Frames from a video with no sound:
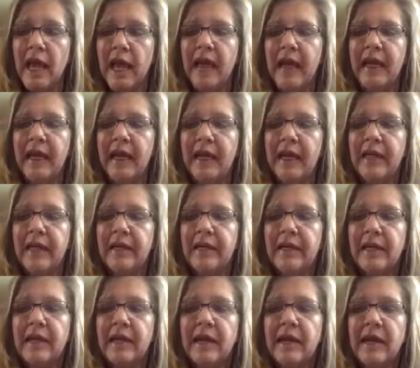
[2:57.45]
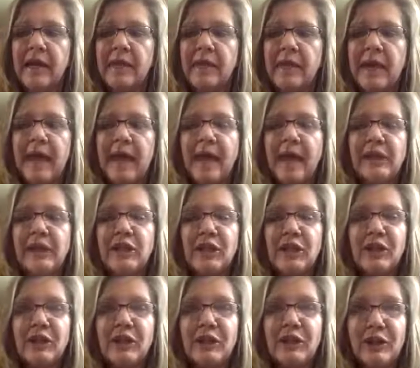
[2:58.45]
And I had
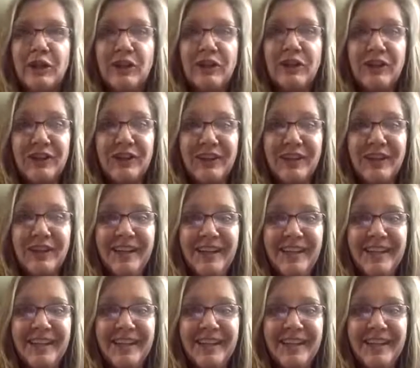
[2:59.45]
to learn